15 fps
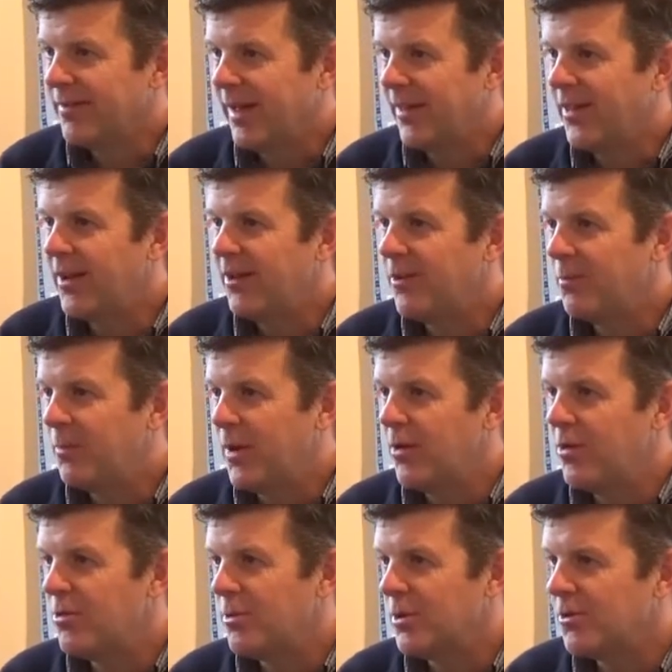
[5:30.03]
I think
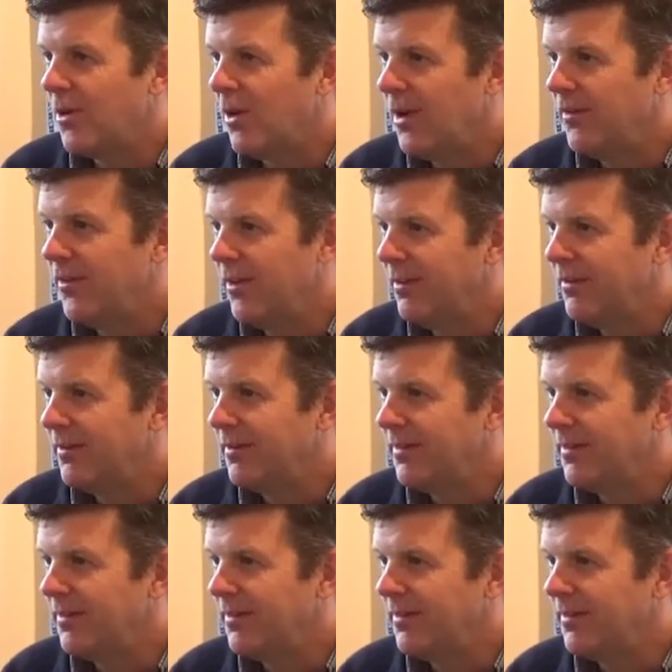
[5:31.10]
because you're a driver,